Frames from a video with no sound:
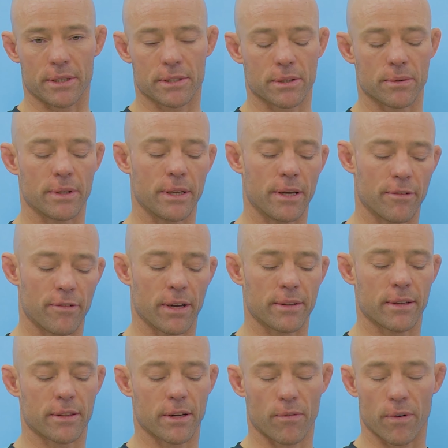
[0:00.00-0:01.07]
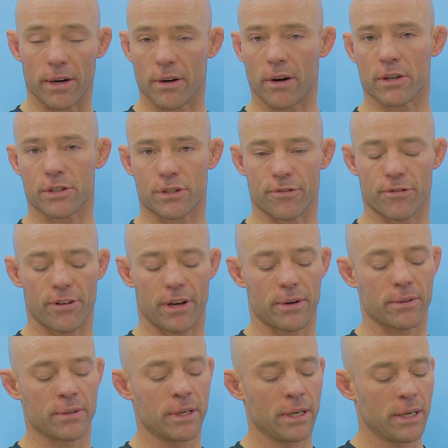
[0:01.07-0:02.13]
So in the event that the red dot should
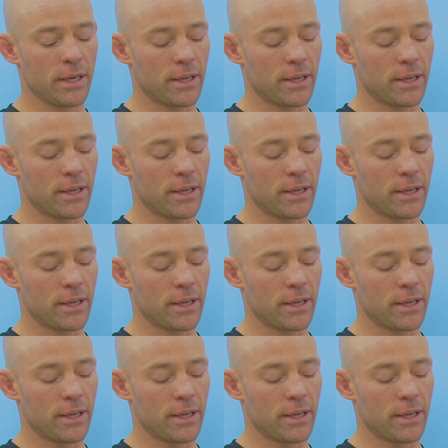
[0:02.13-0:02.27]
fail,